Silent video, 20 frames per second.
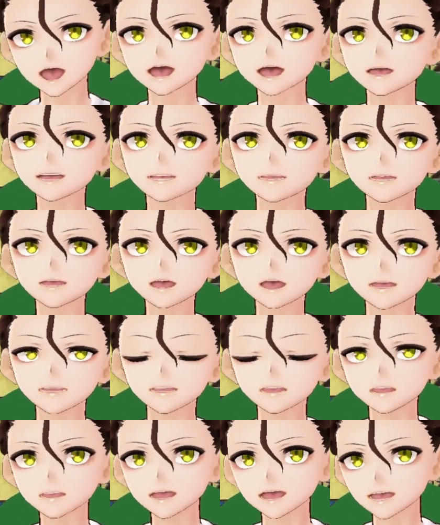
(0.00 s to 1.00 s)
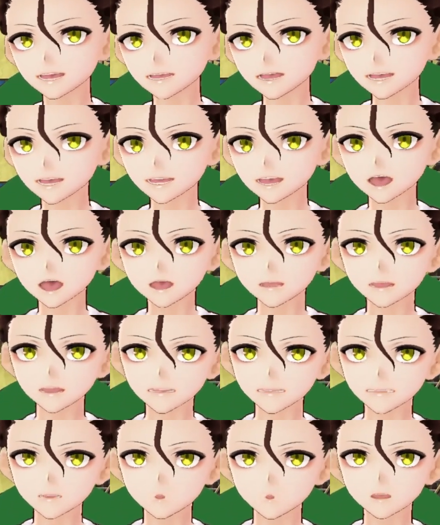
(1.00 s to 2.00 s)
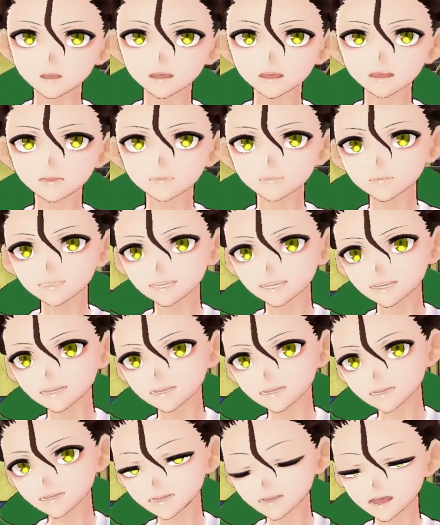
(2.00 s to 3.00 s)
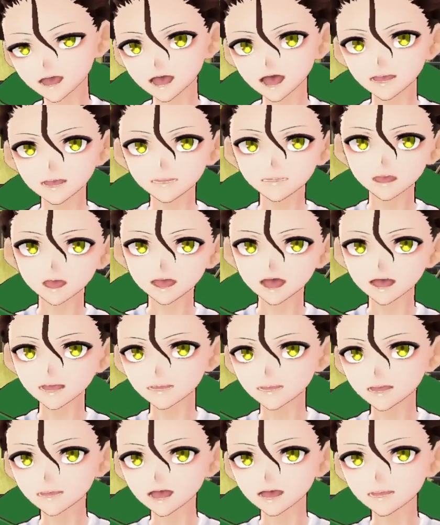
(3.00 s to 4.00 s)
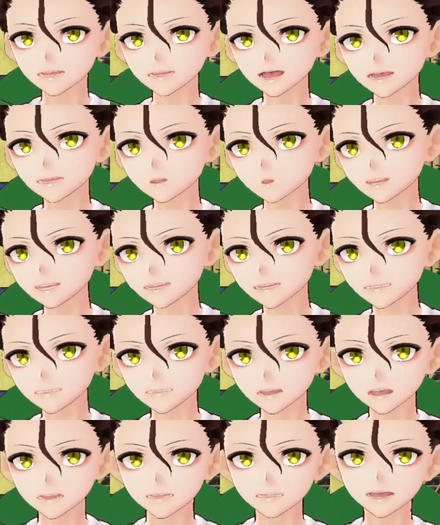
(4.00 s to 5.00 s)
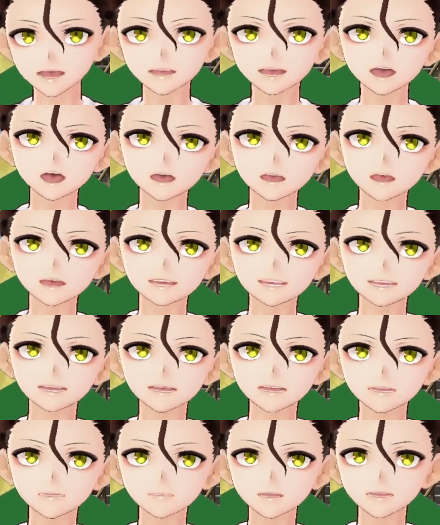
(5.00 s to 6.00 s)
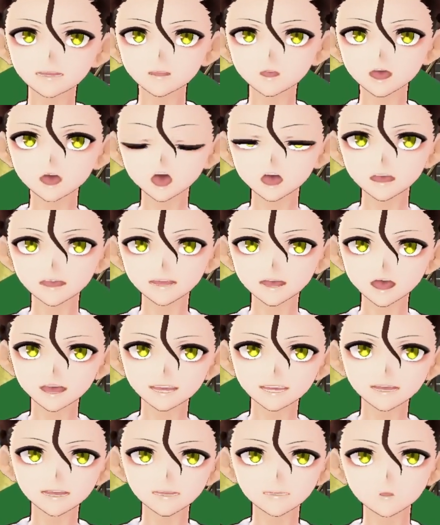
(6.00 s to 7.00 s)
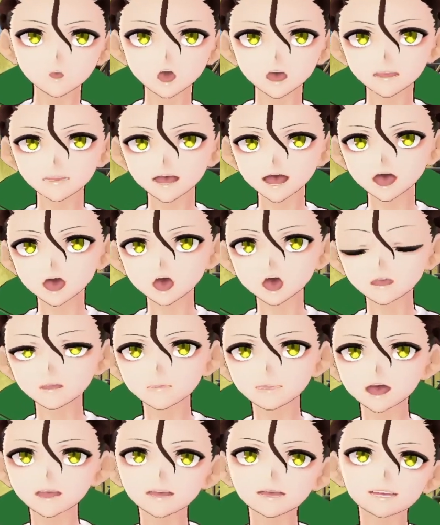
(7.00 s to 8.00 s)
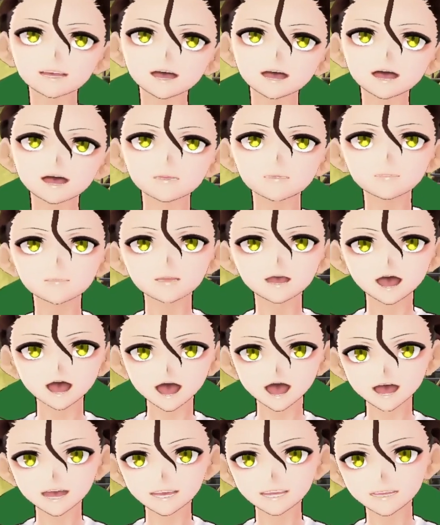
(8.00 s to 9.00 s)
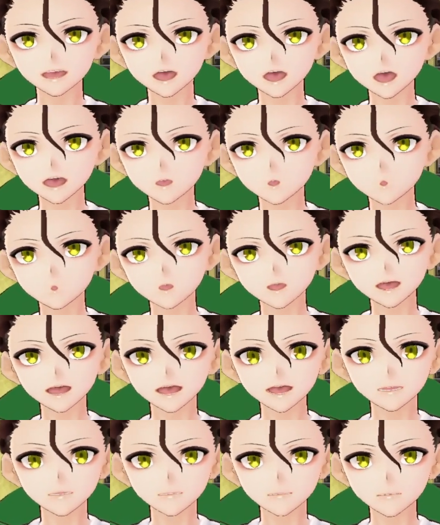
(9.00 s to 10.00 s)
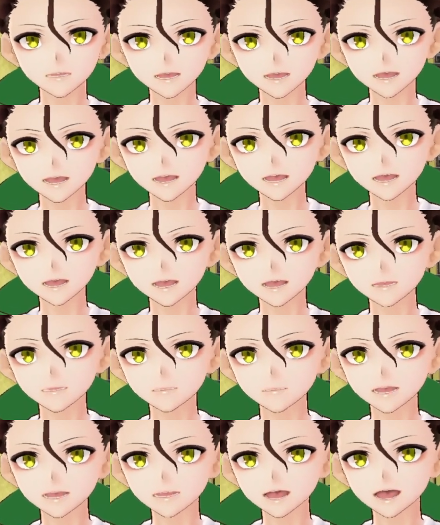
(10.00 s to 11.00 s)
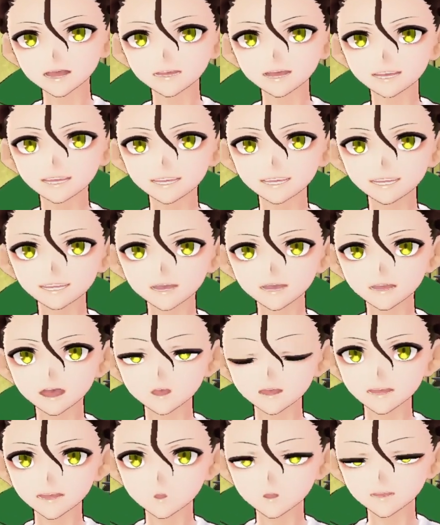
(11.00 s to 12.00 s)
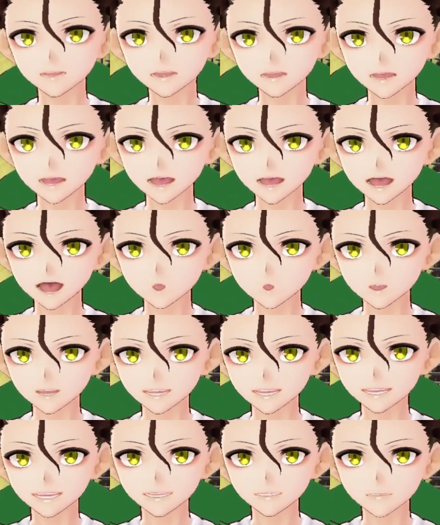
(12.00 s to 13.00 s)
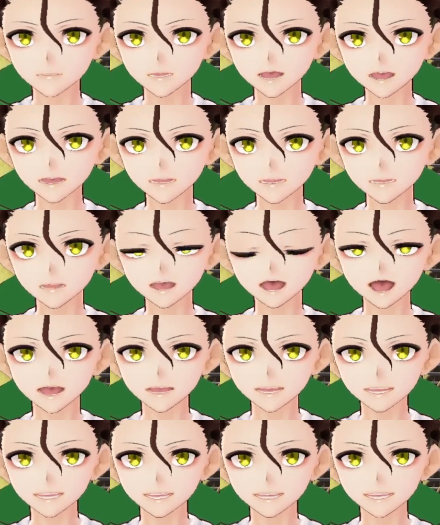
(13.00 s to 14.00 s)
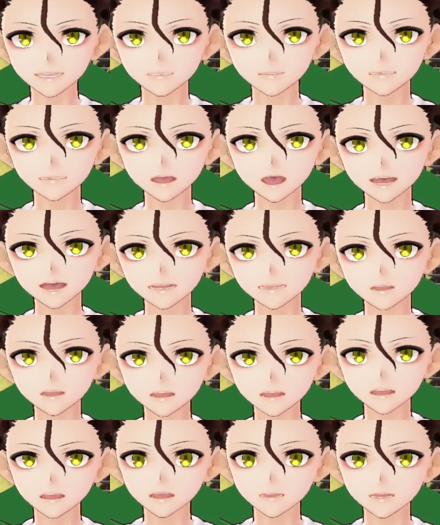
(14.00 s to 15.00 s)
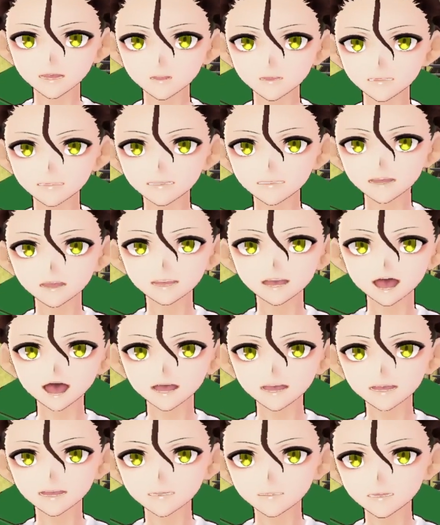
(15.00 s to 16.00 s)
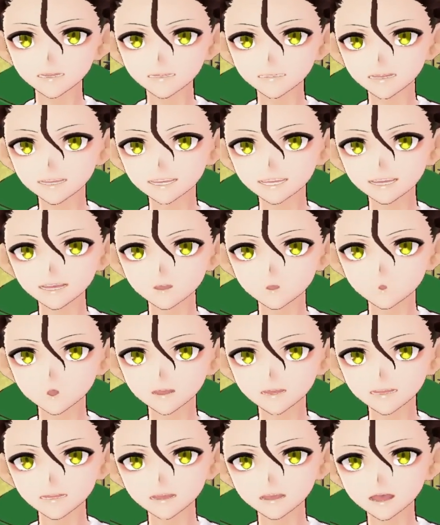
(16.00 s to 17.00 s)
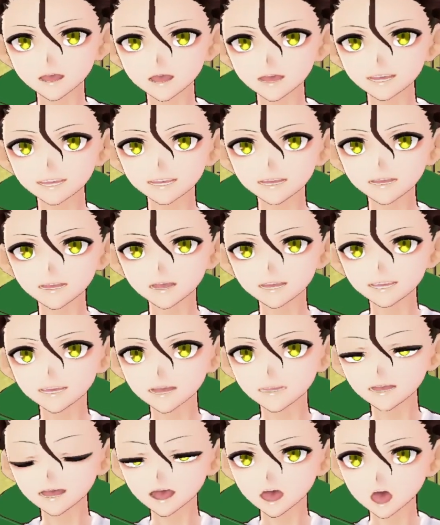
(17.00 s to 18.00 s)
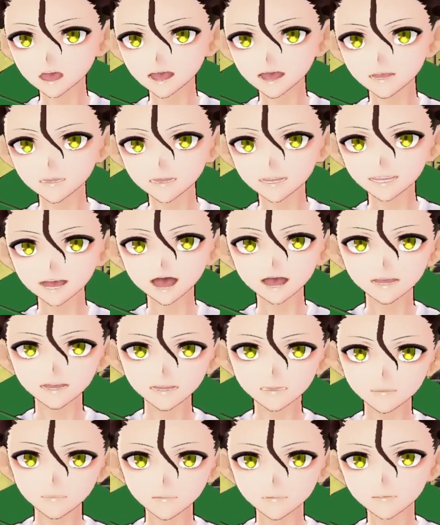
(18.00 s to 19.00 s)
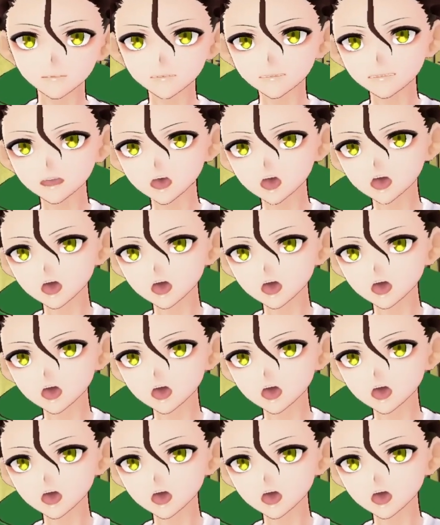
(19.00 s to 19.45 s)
definitely be streaming that game for sure and try to do some content on it as well. So subscribe for that and look forward to that. Also, another thing, I am doing the giveaway, the Splatoon 3 giveaway on Friday. So make sure you subscribe and stay tuned for that. That is going down. So